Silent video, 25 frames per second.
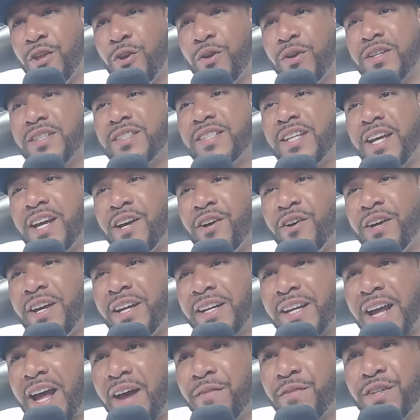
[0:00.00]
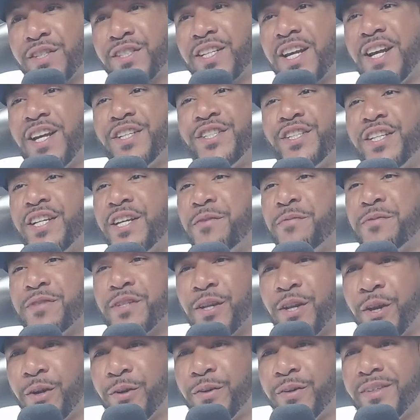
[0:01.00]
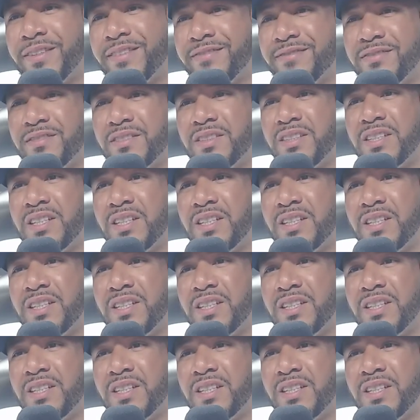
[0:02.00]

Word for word: can tell in conversation he was glowing. Yeah.